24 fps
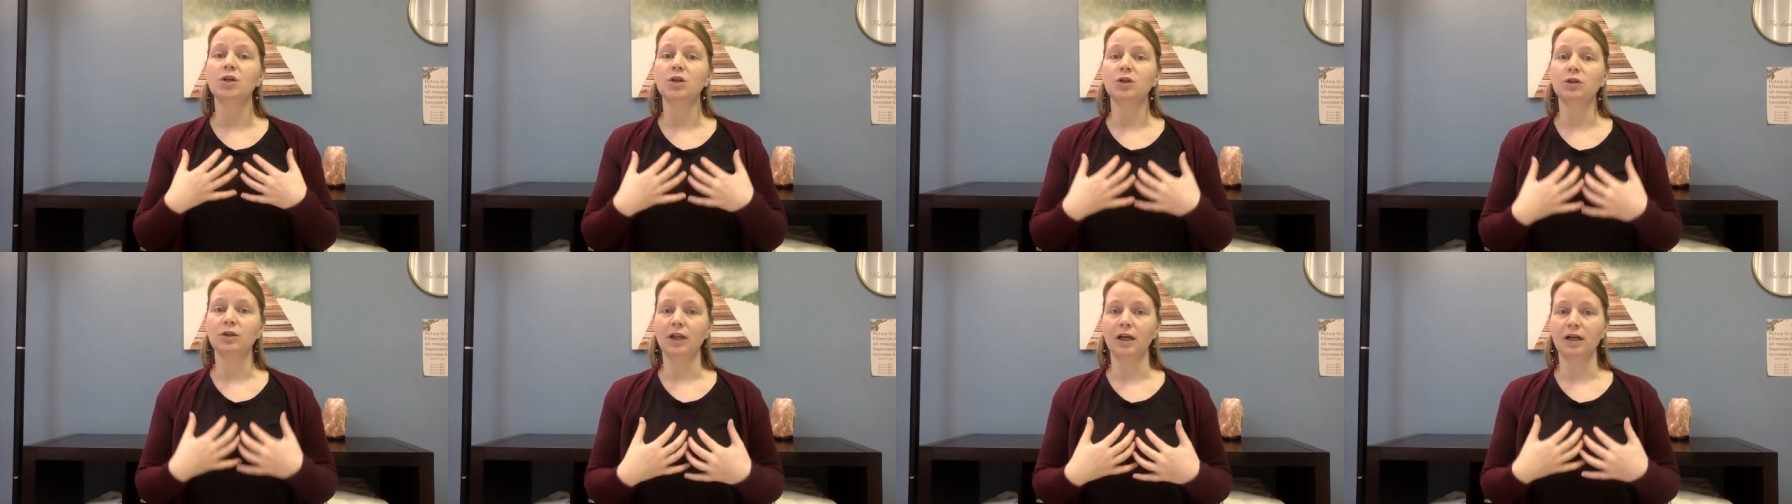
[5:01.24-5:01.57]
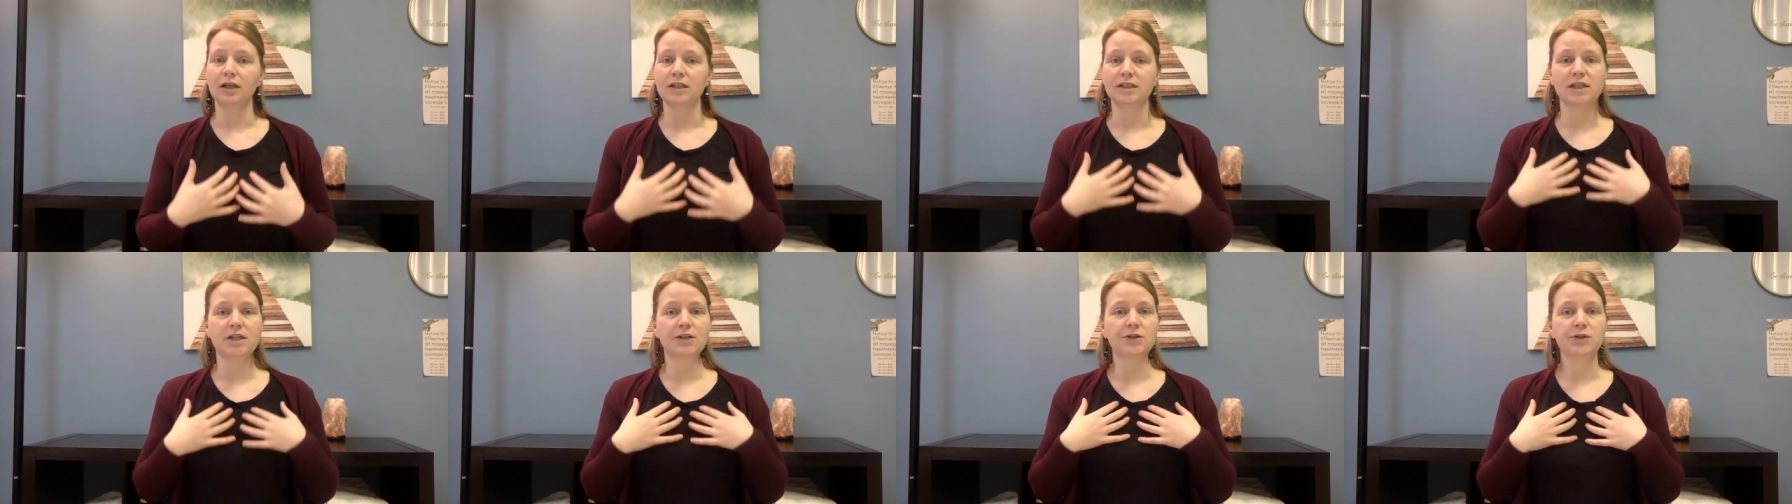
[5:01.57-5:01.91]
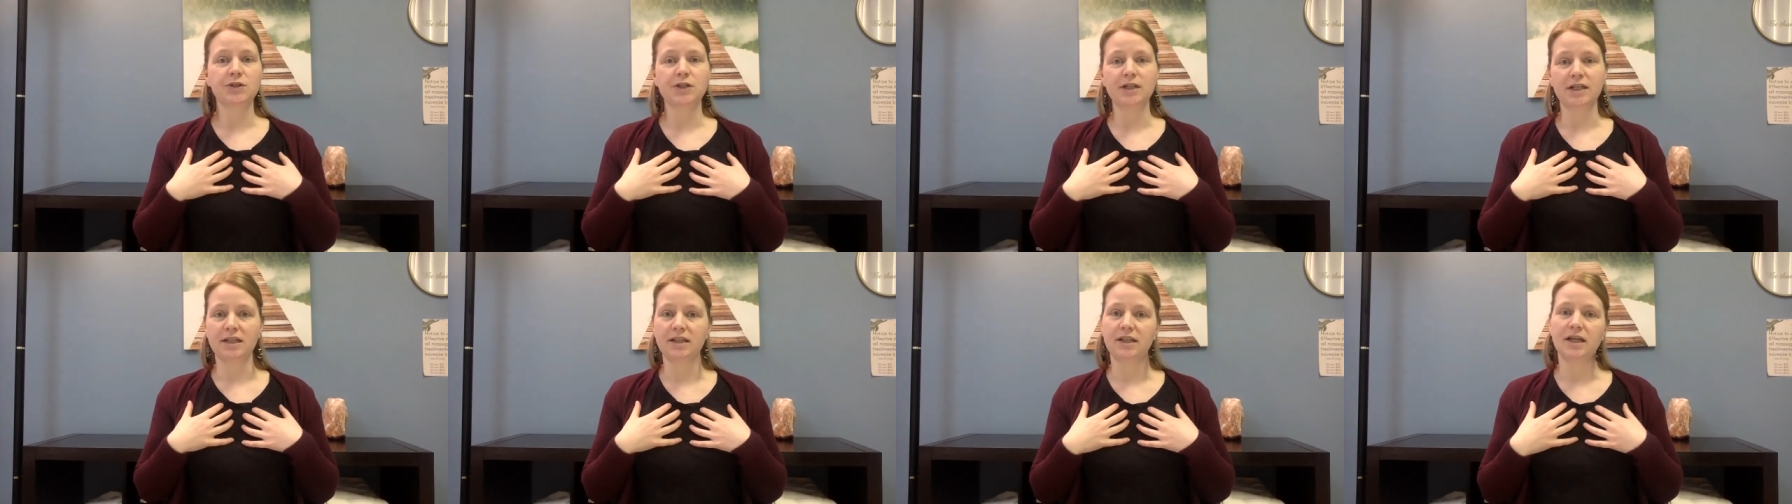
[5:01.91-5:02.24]
your lungs
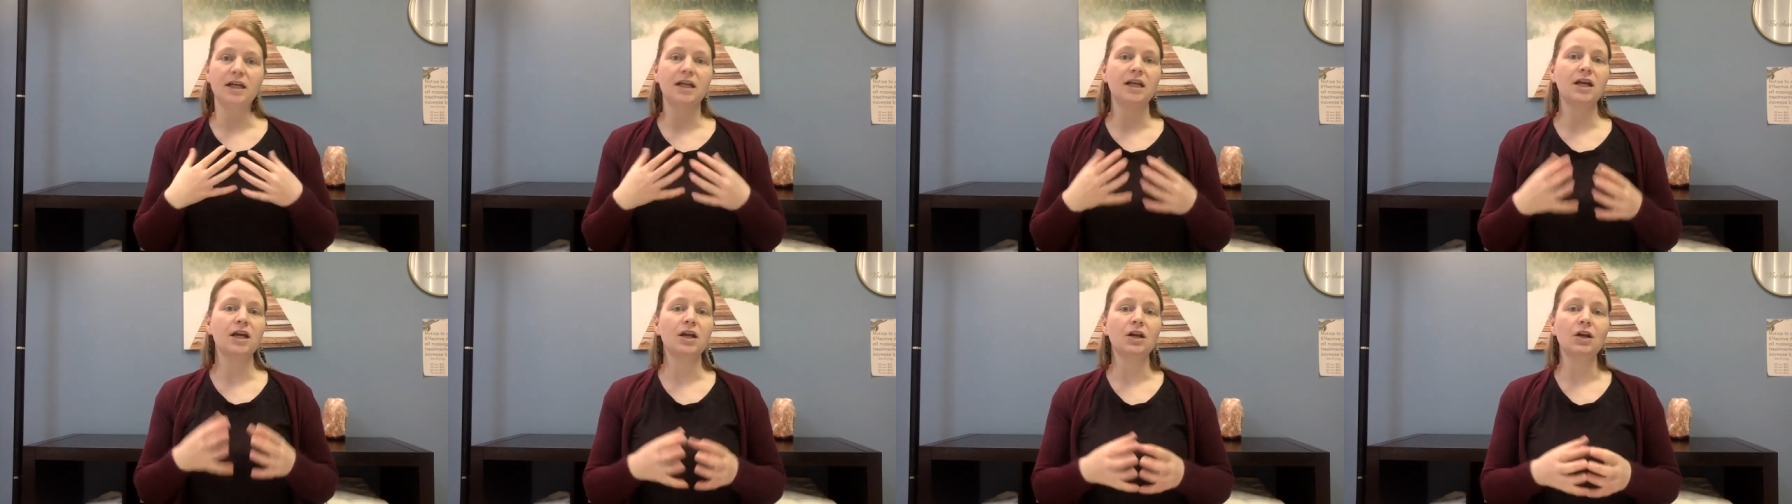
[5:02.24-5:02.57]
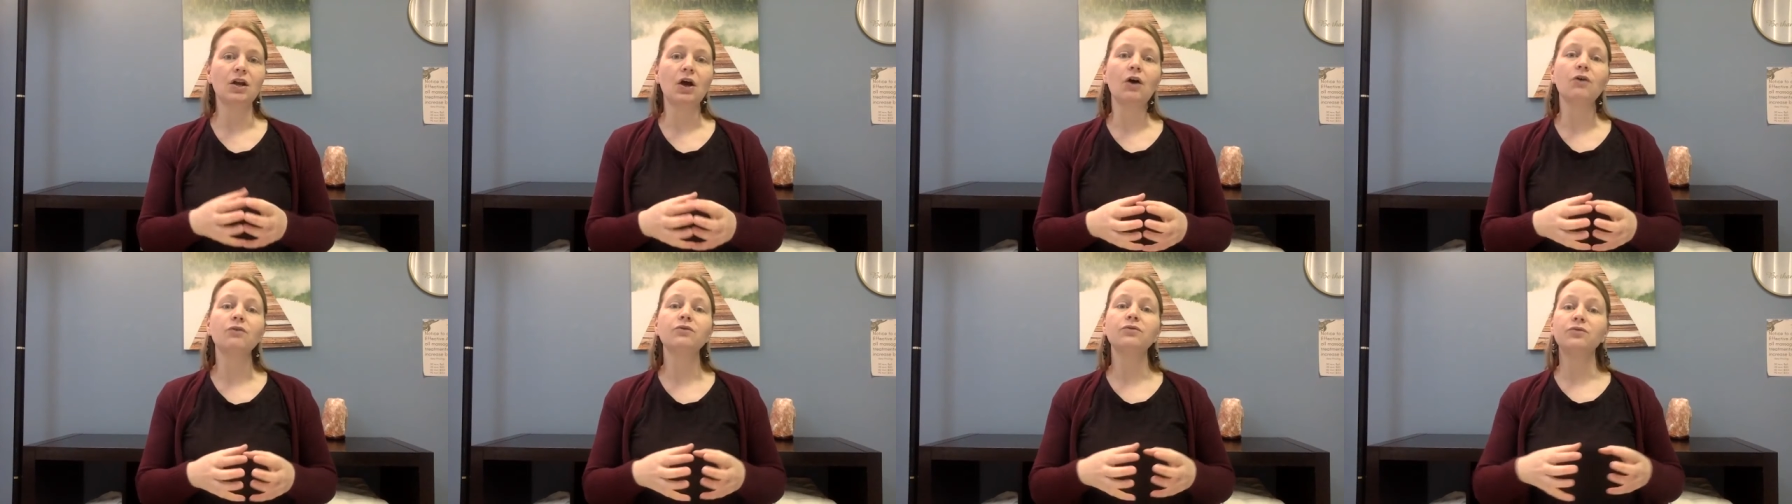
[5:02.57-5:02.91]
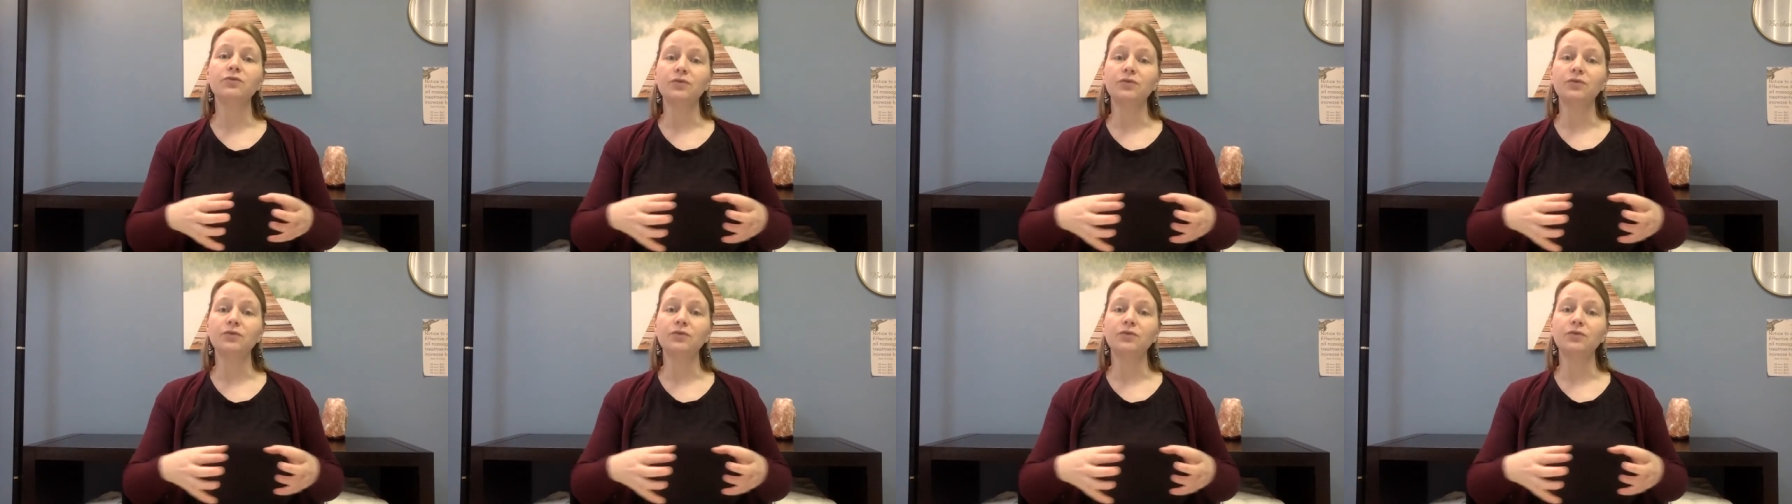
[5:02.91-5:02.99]
underneath it cannot